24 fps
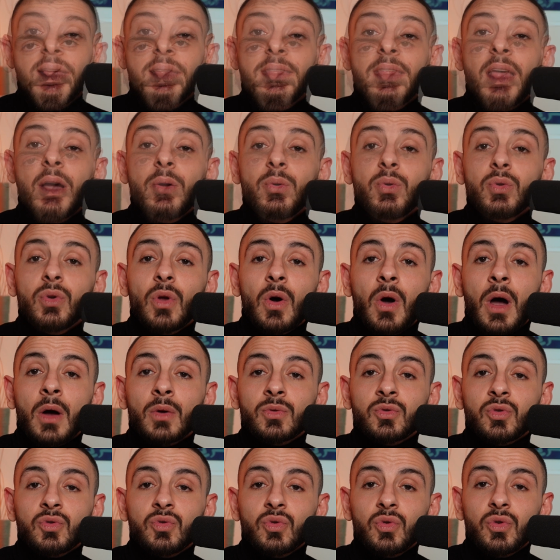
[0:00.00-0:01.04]
Now you know how
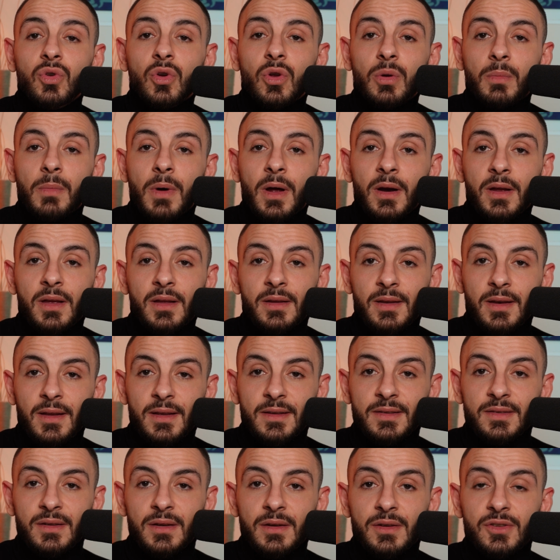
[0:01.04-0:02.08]
to do your market
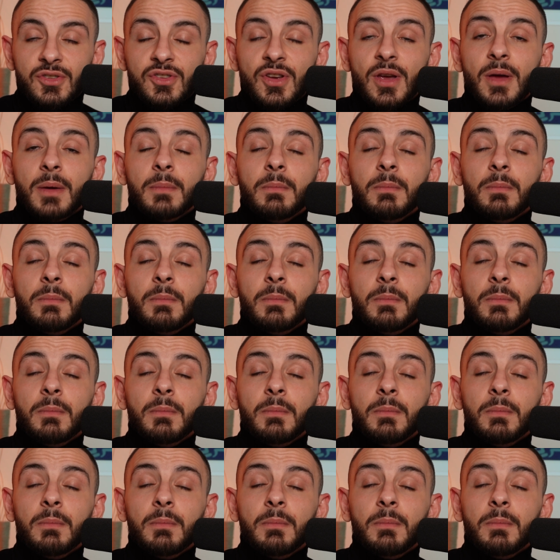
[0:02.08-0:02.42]
research,